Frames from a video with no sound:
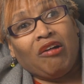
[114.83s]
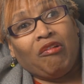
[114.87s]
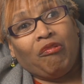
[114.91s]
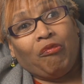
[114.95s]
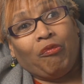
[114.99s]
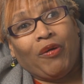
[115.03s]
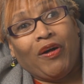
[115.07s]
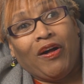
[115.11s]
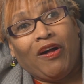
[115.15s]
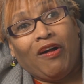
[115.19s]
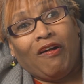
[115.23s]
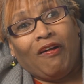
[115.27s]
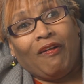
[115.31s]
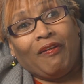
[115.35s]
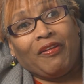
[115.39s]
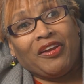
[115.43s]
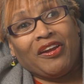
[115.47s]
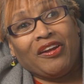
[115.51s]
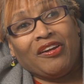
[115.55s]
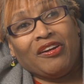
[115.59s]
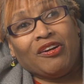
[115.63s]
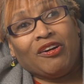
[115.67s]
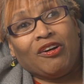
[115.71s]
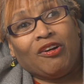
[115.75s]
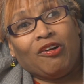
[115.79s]
well,
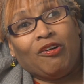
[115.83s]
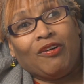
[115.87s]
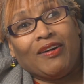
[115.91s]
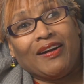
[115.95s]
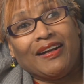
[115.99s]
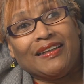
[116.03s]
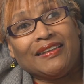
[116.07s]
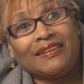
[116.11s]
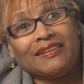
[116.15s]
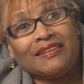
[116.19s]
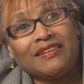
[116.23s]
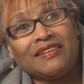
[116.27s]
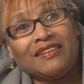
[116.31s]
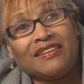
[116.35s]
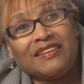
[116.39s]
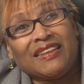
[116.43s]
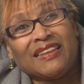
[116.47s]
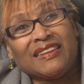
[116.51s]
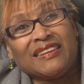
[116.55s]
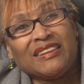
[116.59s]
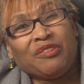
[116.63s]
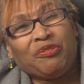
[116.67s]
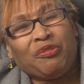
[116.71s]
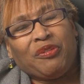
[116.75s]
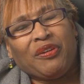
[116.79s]
it
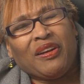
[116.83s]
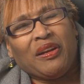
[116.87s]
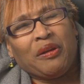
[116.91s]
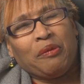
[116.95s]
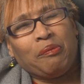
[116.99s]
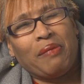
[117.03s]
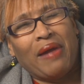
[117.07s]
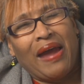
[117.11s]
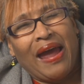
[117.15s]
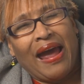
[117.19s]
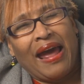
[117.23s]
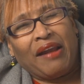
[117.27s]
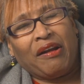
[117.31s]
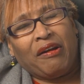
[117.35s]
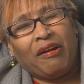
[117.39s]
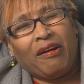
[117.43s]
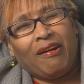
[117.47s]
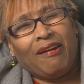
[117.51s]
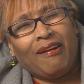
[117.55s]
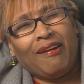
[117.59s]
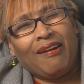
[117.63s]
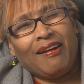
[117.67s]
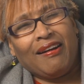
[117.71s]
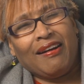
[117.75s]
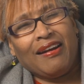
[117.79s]
doesn't really
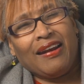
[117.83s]
matter